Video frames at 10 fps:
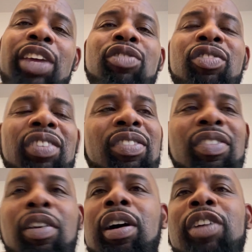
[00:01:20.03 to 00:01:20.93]

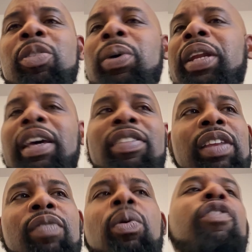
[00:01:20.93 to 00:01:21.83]
Idris's star to a
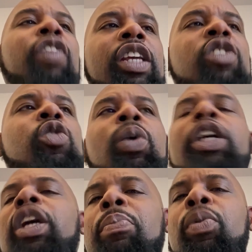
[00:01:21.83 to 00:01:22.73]
next level. I think this
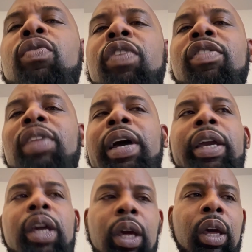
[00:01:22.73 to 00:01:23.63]
is one of them movies
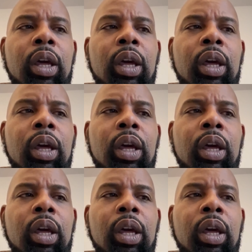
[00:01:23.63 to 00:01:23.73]
like